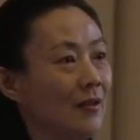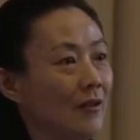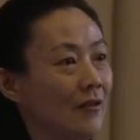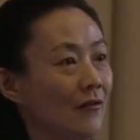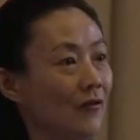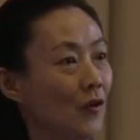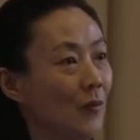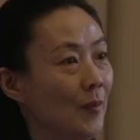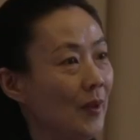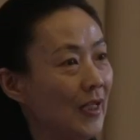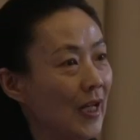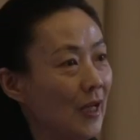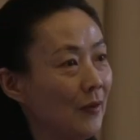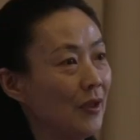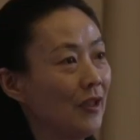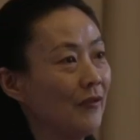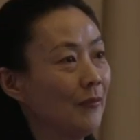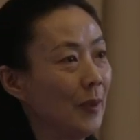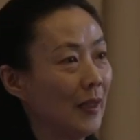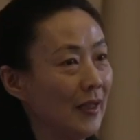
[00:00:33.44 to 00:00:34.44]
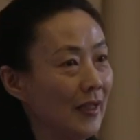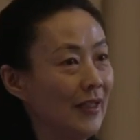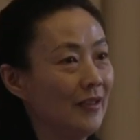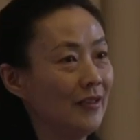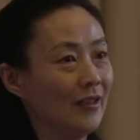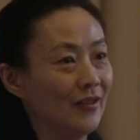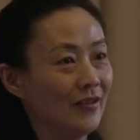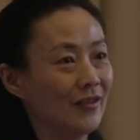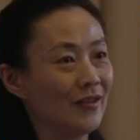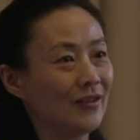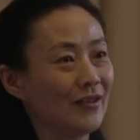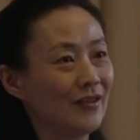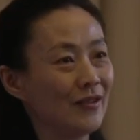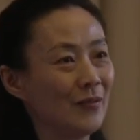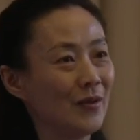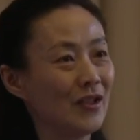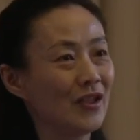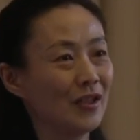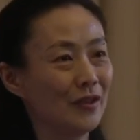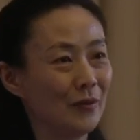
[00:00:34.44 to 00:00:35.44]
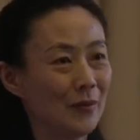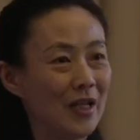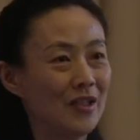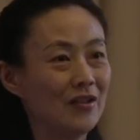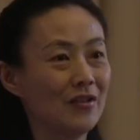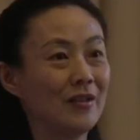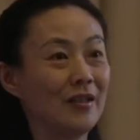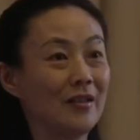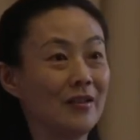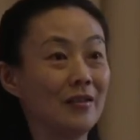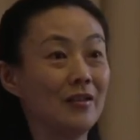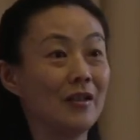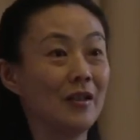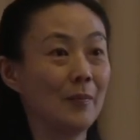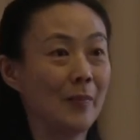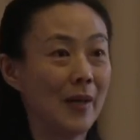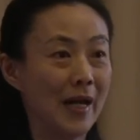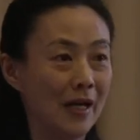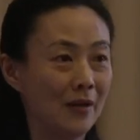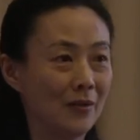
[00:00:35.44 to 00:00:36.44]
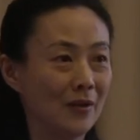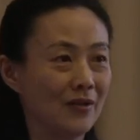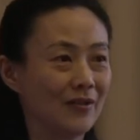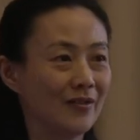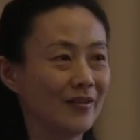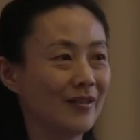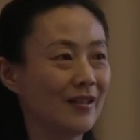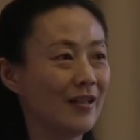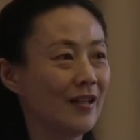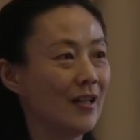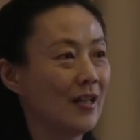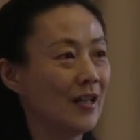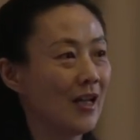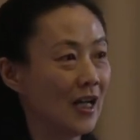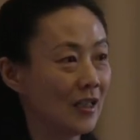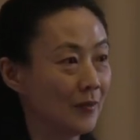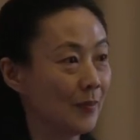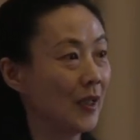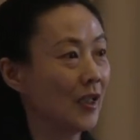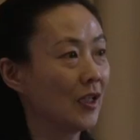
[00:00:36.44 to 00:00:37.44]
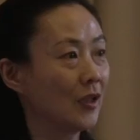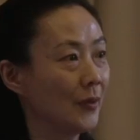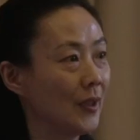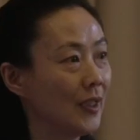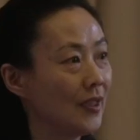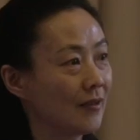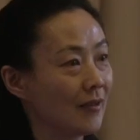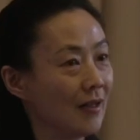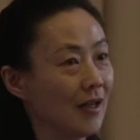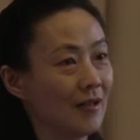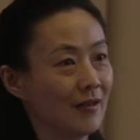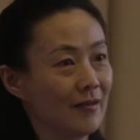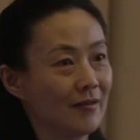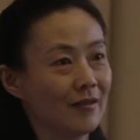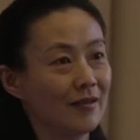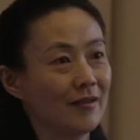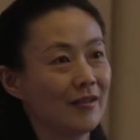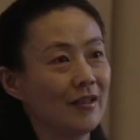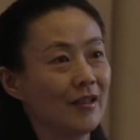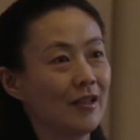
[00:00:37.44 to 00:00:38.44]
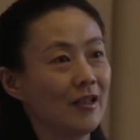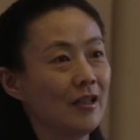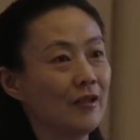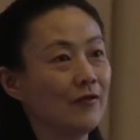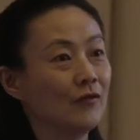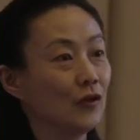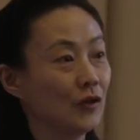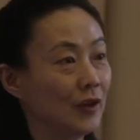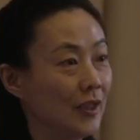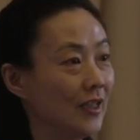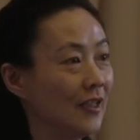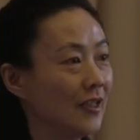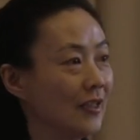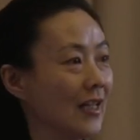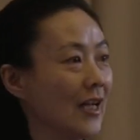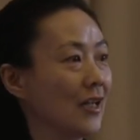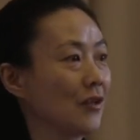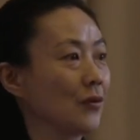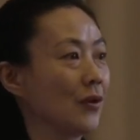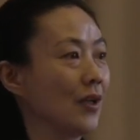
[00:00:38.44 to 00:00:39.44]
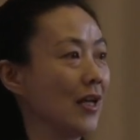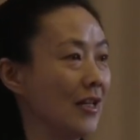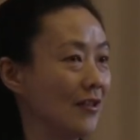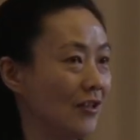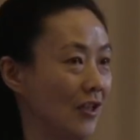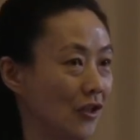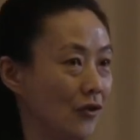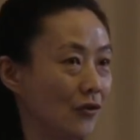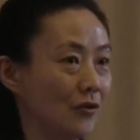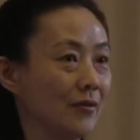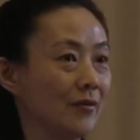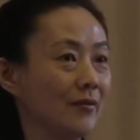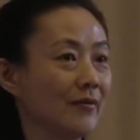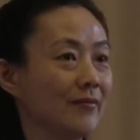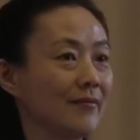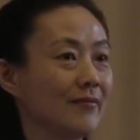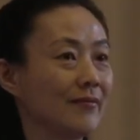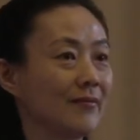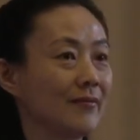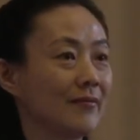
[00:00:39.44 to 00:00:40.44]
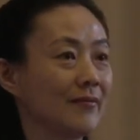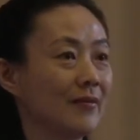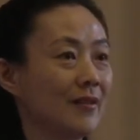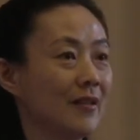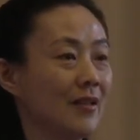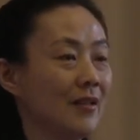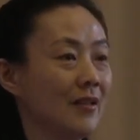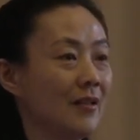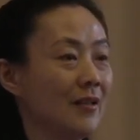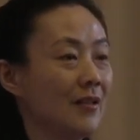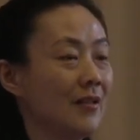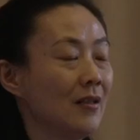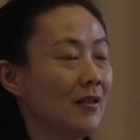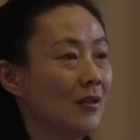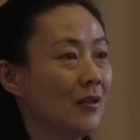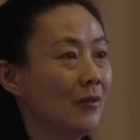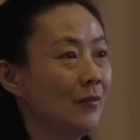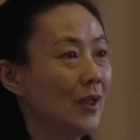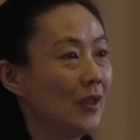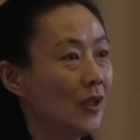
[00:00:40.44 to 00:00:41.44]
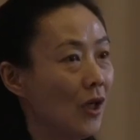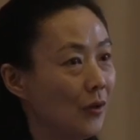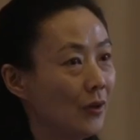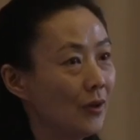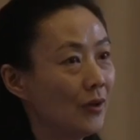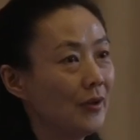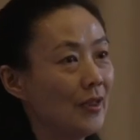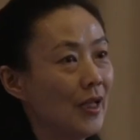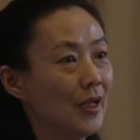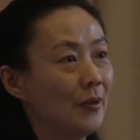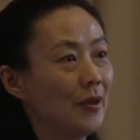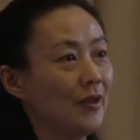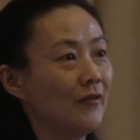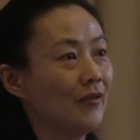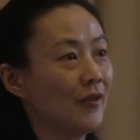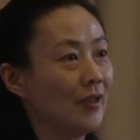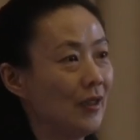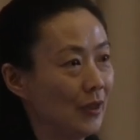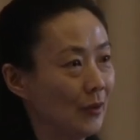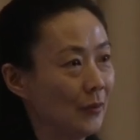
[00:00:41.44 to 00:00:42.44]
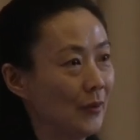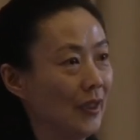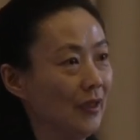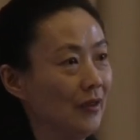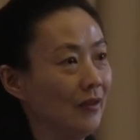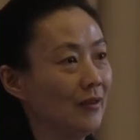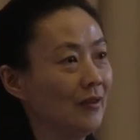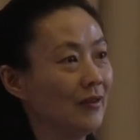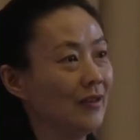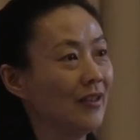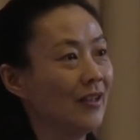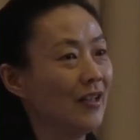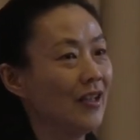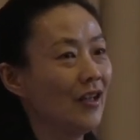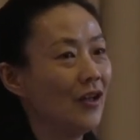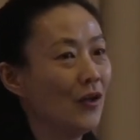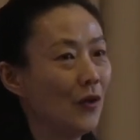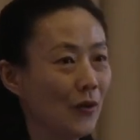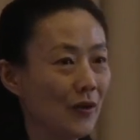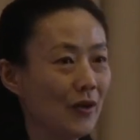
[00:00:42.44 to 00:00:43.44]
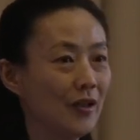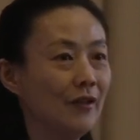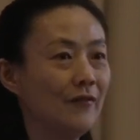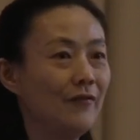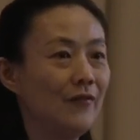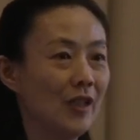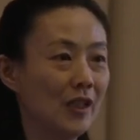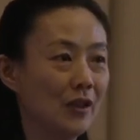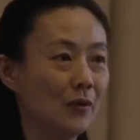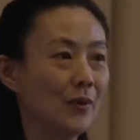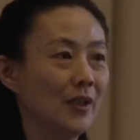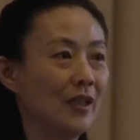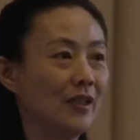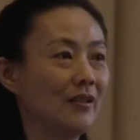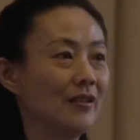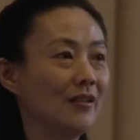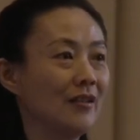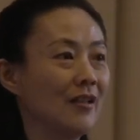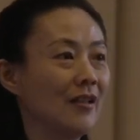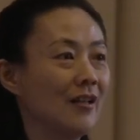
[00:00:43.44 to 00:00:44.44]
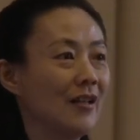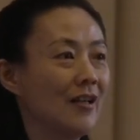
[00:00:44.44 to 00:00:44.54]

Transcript: Formal narrative poetics, which originated in Paris, has been criticized for decontextualization. Rhetorical narrative theory, although figuring